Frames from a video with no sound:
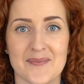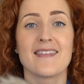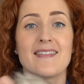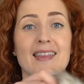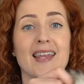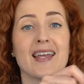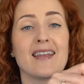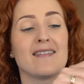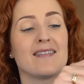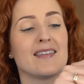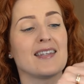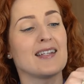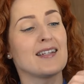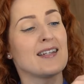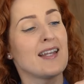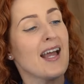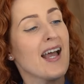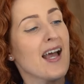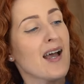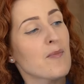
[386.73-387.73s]
Then the
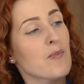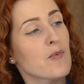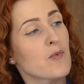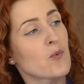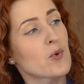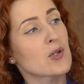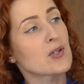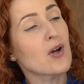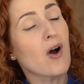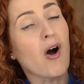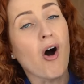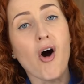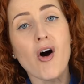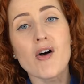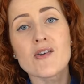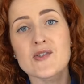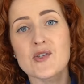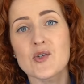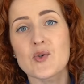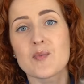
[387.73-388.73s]
nap would
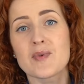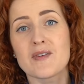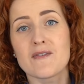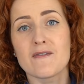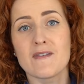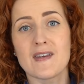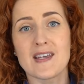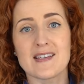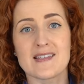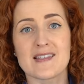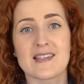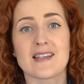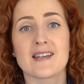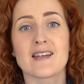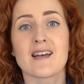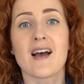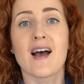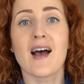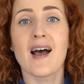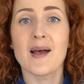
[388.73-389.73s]
also be
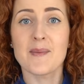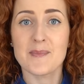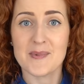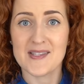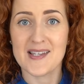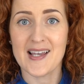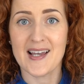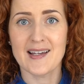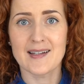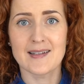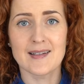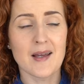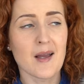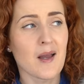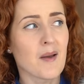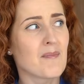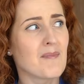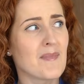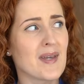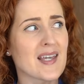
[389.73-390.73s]
facing upside,
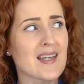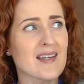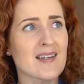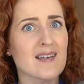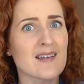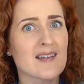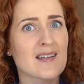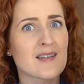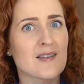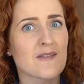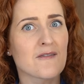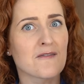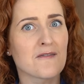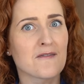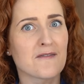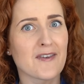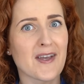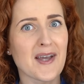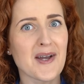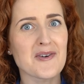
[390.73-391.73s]
making it
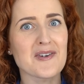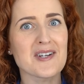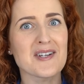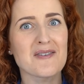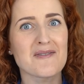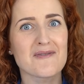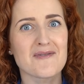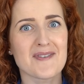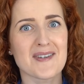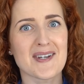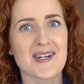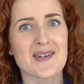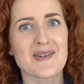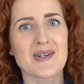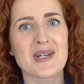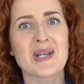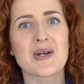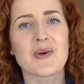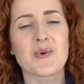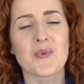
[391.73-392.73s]
very,
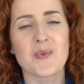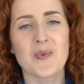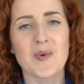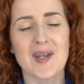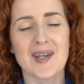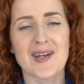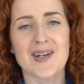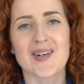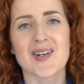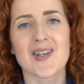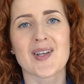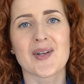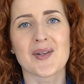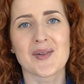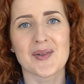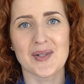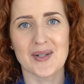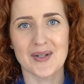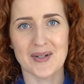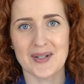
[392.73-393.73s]
very weird
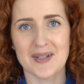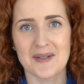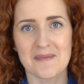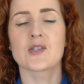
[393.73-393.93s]
look.